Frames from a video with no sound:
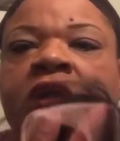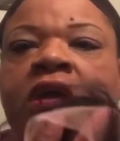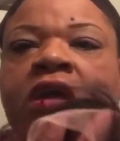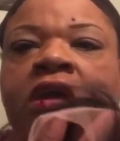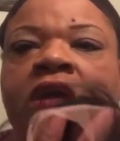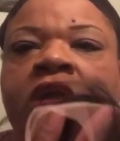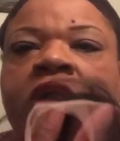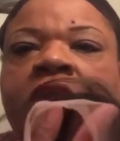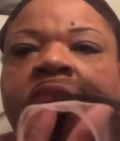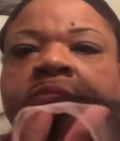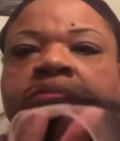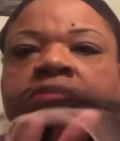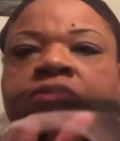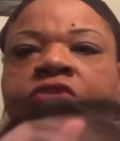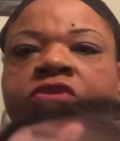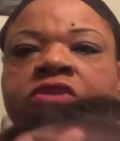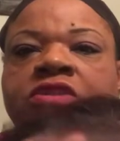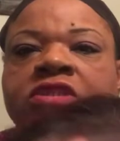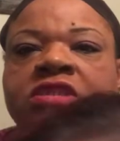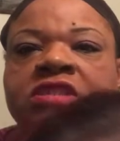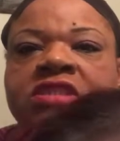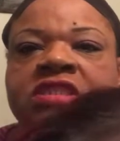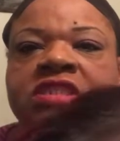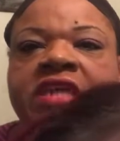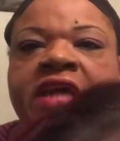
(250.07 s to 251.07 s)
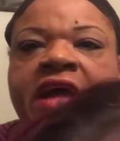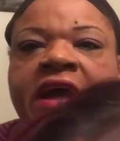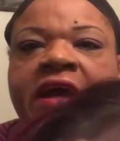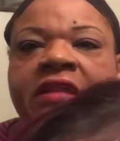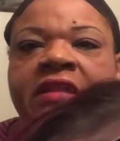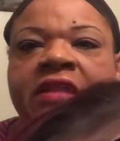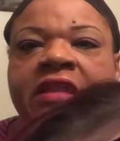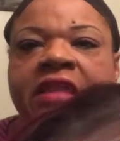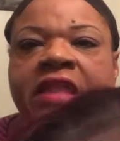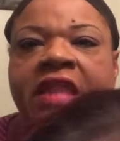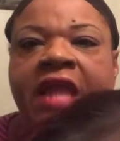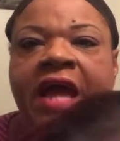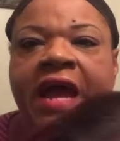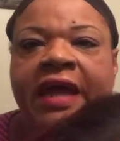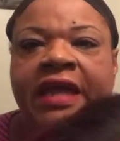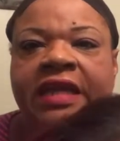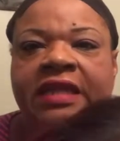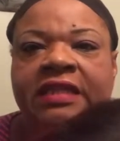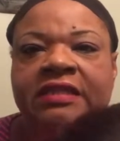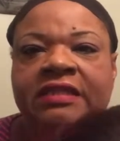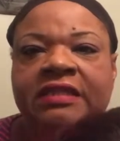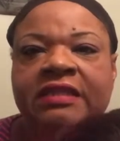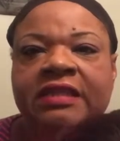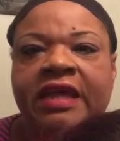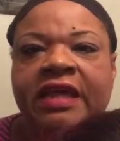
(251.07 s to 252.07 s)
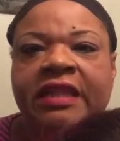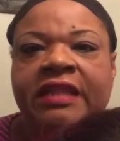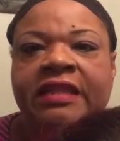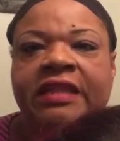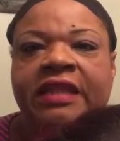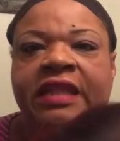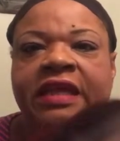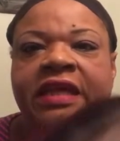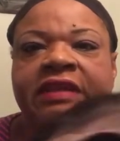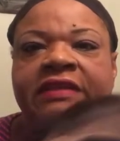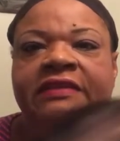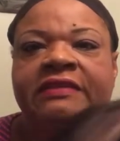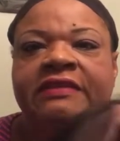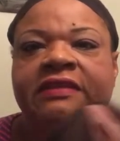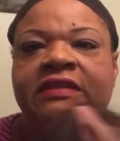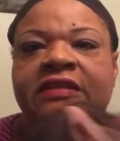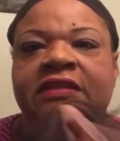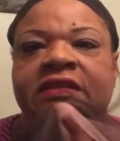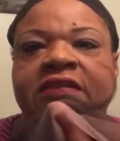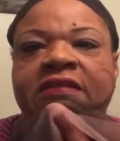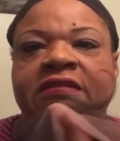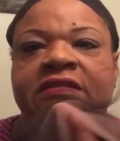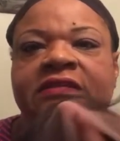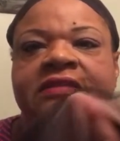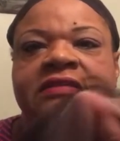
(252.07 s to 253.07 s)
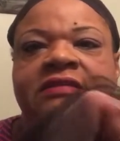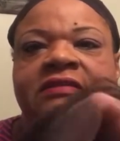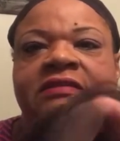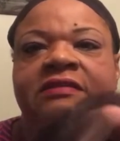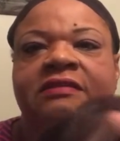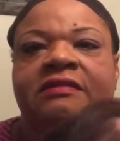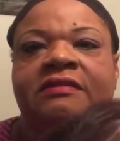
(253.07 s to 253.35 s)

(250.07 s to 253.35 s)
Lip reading: how light that lace is.